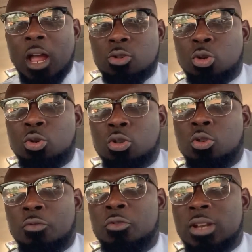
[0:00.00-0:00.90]
So those
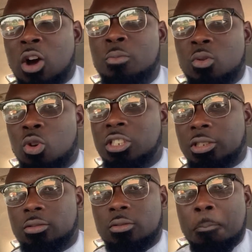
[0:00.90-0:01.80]
of you that will be
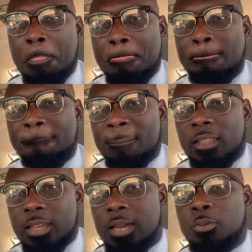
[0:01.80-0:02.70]
watching,
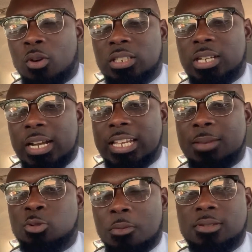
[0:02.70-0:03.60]
keep watching and
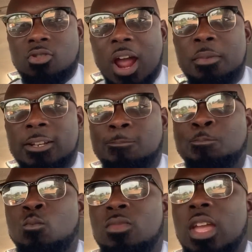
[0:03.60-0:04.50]
keep subscribing.
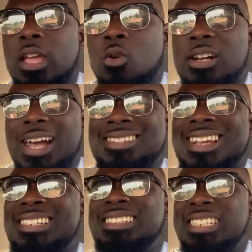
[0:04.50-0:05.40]
There were
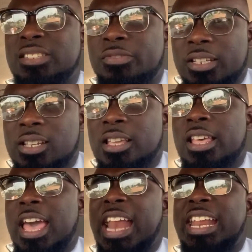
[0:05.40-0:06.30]
Kazan TV
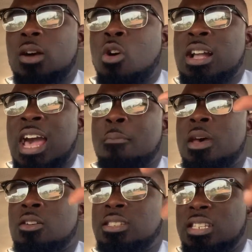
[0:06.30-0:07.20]
and there were
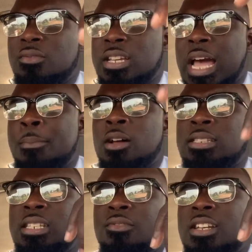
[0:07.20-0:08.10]
Camel TV. Camel
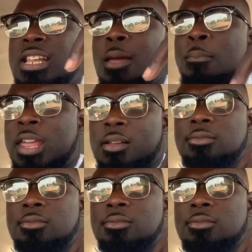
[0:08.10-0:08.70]
TV ni me.